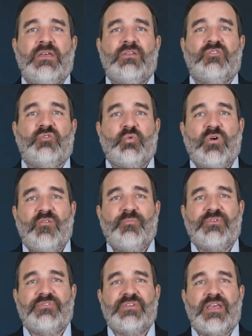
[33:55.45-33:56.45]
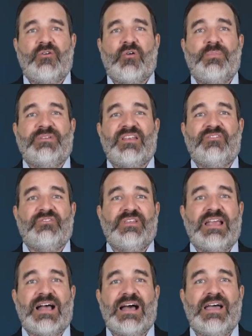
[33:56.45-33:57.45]
to 12% or potentially
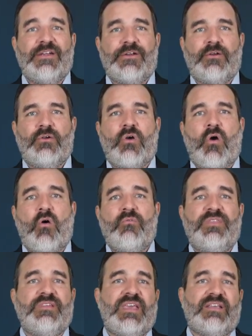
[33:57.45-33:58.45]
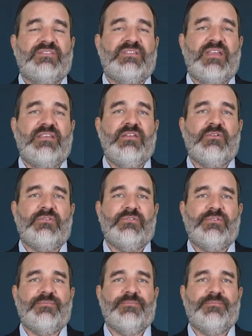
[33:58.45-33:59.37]
higher over the next 10 years.